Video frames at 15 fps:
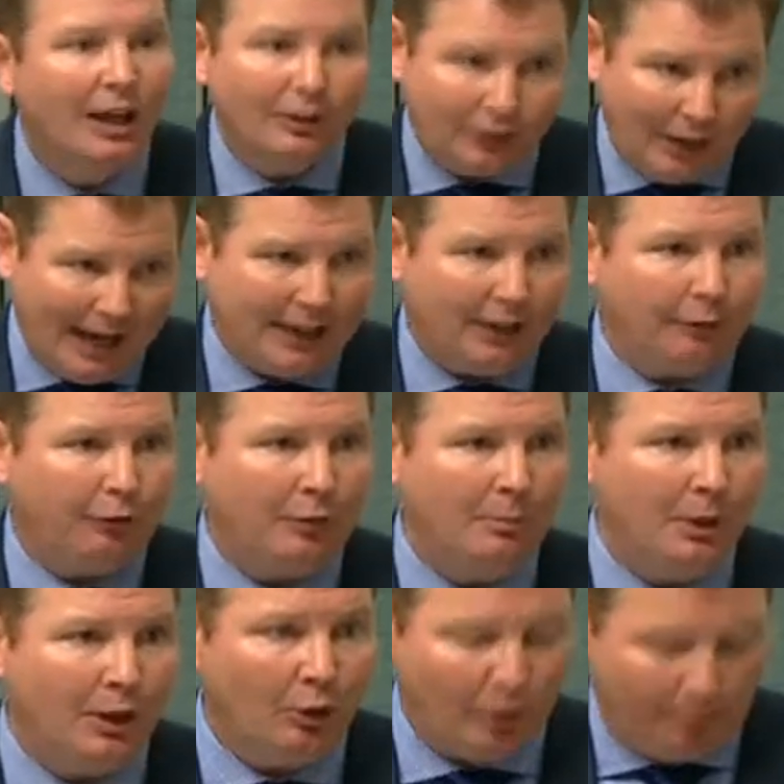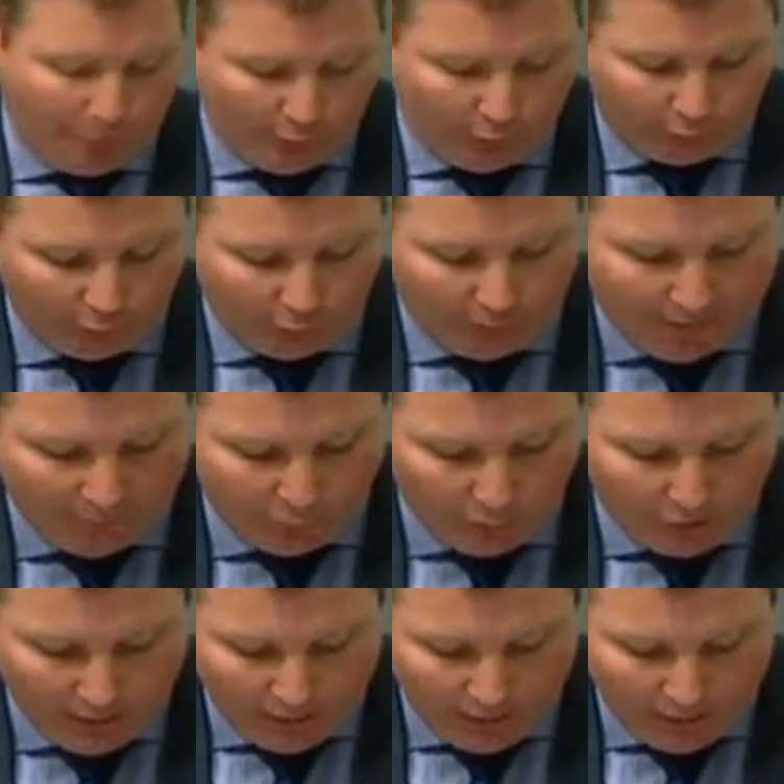Take it from me on a personal level.